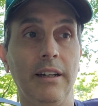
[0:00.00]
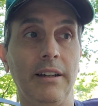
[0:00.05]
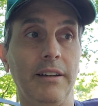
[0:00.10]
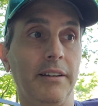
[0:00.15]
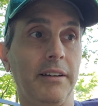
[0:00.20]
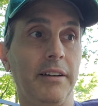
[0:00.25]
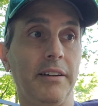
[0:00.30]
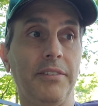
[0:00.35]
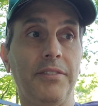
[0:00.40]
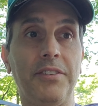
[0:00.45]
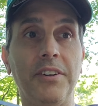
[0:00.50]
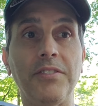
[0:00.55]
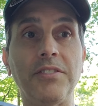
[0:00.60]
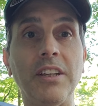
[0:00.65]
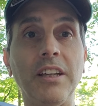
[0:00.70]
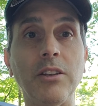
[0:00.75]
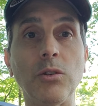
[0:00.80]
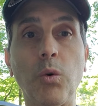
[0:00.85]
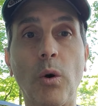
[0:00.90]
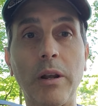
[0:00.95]

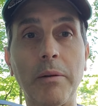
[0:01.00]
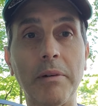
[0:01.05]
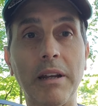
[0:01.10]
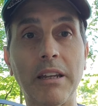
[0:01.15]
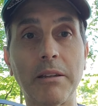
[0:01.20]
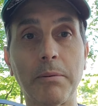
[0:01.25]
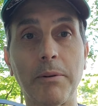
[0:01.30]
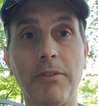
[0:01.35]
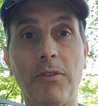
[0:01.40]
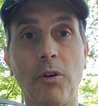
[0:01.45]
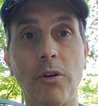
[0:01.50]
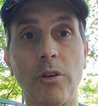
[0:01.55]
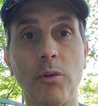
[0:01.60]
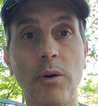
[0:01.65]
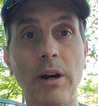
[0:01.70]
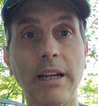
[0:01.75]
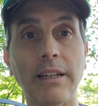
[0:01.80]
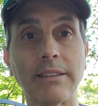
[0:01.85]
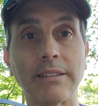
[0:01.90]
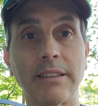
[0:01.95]
15-20 minutes before the
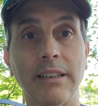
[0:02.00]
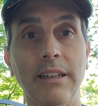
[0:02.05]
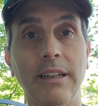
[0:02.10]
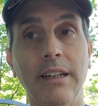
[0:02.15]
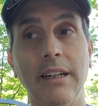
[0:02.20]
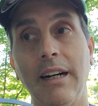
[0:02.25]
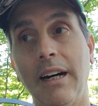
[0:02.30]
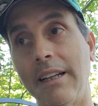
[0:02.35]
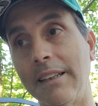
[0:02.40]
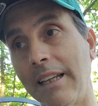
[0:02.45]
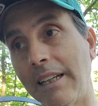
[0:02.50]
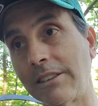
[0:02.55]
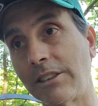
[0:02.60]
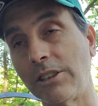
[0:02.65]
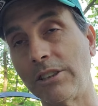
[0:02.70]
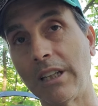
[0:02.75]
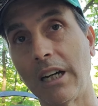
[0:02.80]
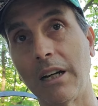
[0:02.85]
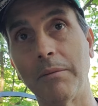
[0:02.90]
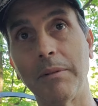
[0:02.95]
race. Unless you
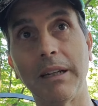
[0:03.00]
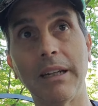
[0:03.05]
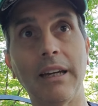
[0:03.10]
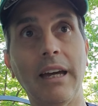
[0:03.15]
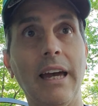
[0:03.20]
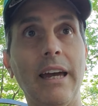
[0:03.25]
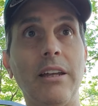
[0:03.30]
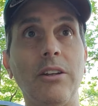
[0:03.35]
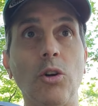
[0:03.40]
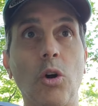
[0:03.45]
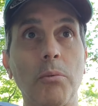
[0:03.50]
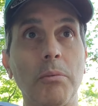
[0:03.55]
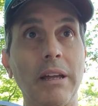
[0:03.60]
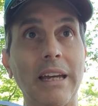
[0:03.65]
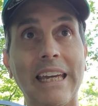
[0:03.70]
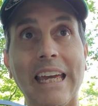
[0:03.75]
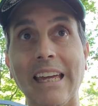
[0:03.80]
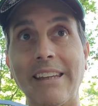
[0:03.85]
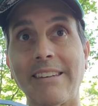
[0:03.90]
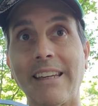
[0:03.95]
tell me, hey, normally I
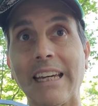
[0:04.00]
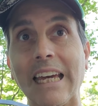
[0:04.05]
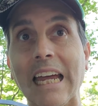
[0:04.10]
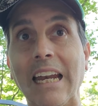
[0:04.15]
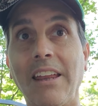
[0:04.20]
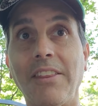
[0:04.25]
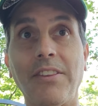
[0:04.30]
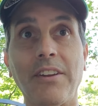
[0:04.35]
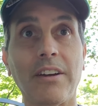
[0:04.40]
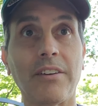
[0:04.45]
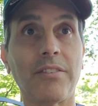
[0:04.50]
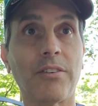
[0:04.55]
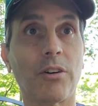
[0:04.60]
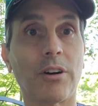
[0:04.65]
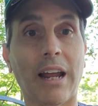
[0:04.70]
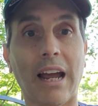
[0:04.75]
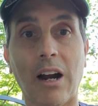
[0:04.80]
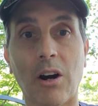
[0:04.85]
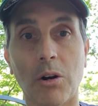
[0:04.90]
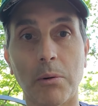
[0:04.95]
can't take anything for an
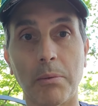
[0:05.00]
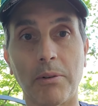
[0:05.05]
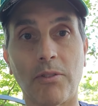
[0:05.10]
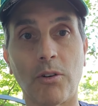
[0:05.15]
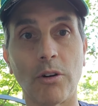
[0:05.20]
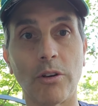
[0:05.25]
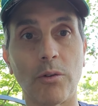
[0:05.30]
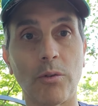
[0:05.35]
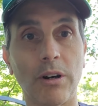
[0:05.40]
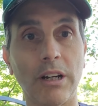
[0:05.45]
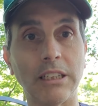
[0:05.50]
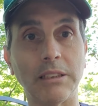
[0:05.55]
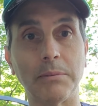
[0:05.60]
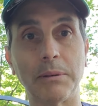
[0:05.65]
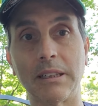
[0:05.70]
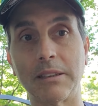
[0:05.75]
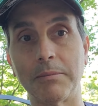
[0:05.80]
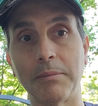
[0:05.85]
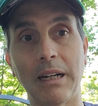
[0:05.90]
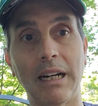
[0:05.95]
hour before the race
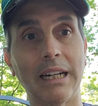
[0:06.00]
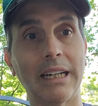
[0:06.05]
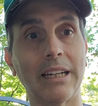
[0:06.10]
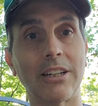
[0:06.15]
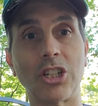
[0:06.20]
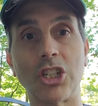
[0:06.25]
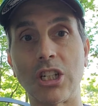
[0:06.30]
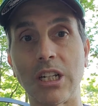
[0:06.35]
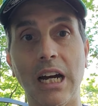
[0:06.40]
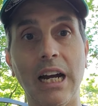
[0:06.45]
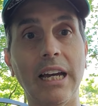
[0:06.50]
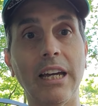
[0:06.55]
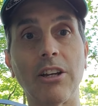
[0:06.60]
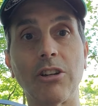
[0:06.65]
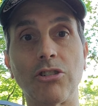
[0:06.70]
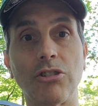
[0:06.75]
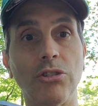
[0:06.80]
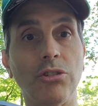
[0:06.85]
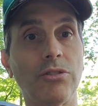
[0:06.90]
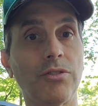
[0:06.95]
because I get GI
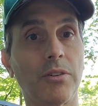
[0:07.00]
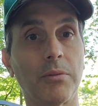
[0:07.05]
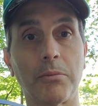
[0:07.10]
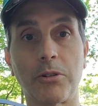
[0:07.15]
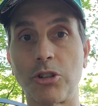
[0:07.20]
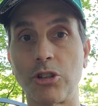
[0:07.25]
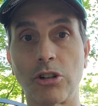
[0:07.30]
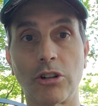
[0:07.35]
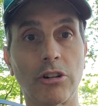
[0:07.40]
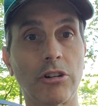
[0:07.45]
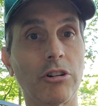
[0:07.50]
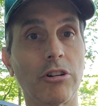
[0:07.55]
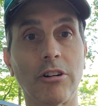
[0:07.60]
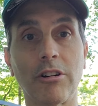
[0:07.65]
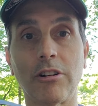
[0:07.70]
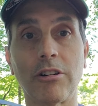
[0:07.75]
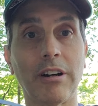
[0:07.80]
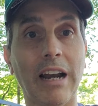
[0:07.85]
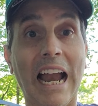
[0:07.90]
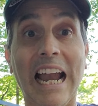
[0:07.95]
issues from
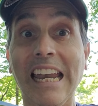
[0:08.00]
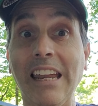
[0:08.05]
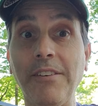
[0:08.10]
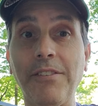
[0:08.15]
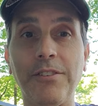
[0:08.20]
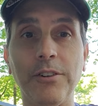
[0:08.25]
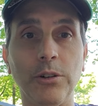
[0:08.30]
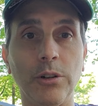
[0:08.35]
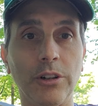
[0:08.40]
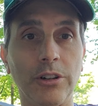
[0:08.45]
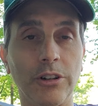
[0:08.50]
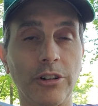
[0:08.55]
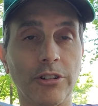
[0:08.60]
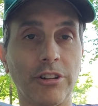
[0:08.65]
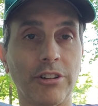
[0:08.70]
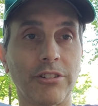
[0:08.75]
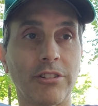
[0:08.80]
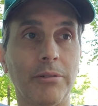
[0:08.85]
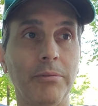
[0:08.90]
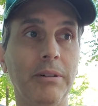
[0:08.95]
sugar or any food in your
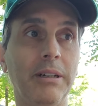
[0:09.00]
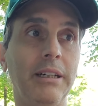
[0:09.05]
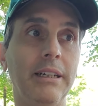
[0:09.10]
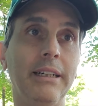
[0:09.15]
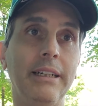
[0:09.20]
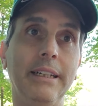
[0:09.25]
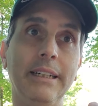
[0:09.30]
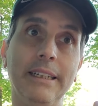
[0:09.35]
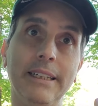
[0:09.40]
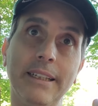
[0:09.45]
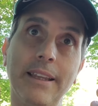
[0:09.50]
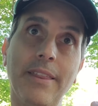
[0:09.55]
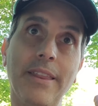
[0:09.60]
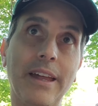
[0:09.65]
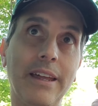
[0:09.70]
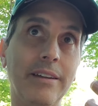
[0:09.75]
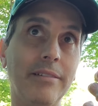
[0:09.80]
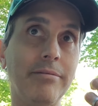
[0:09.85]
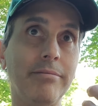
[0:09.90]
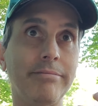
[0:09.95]
system,
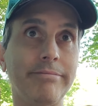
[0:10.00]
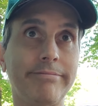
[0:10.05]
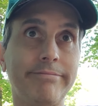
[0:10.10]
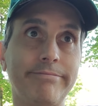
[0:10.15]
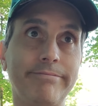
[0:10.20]
then